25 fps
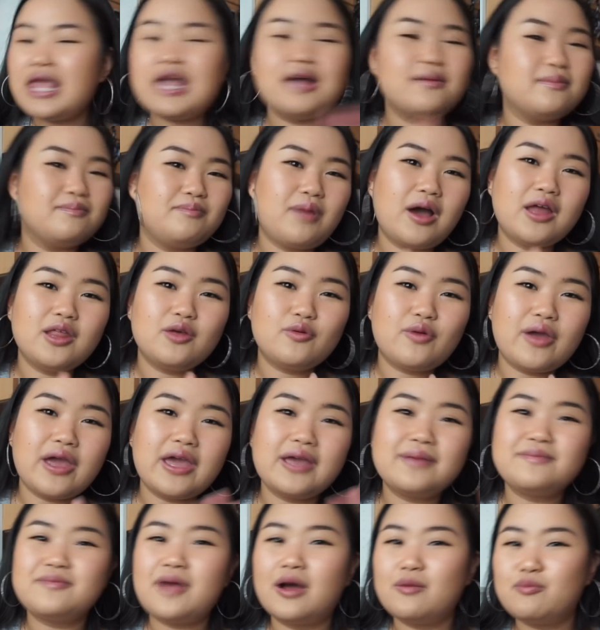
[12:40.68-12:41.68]
By the
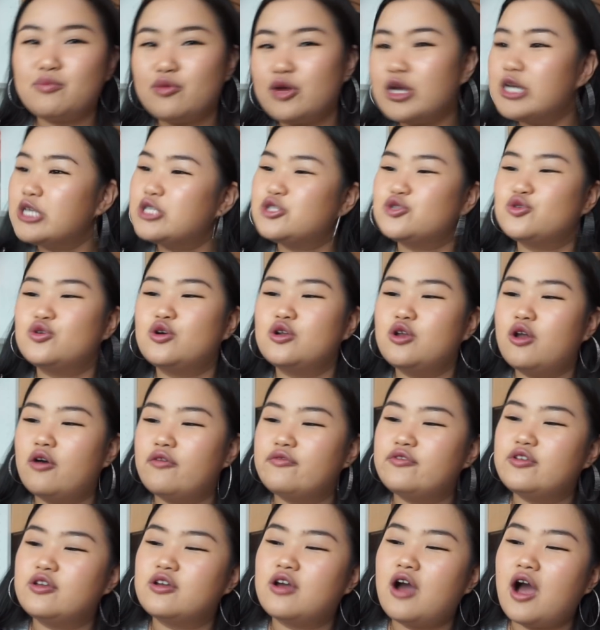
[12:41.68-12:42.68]
way, I'm pretty sure a lot
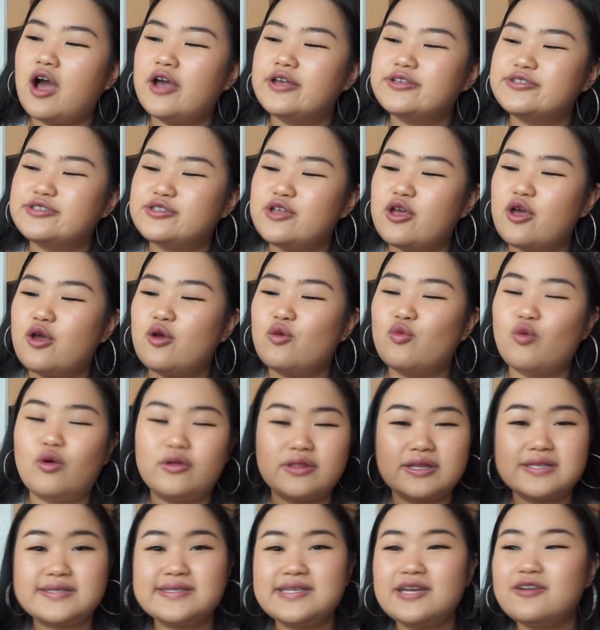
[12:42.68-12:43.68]
of you guys know
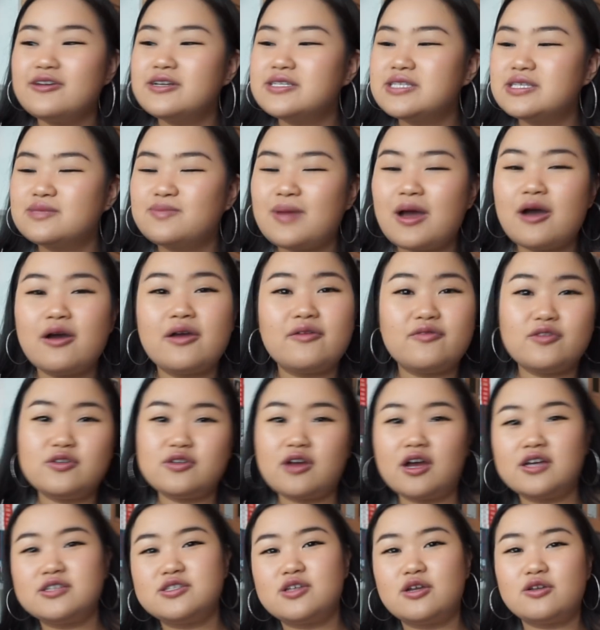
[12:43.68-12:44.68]
what the series is about. If you
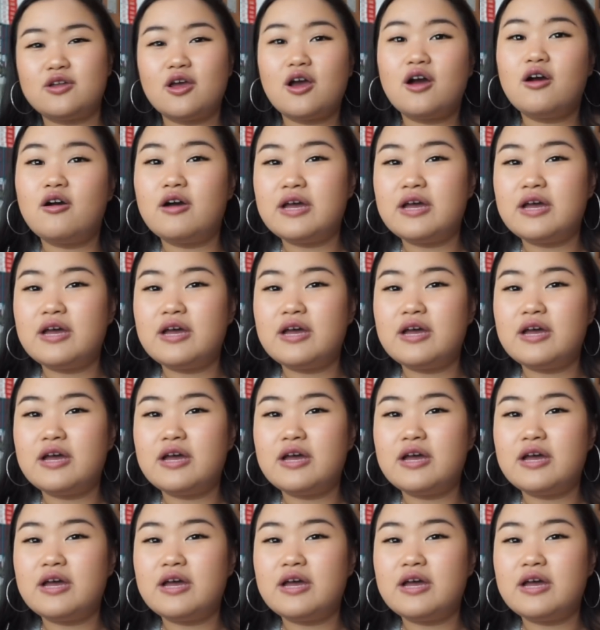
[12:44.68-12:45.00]
guys don't know, I'll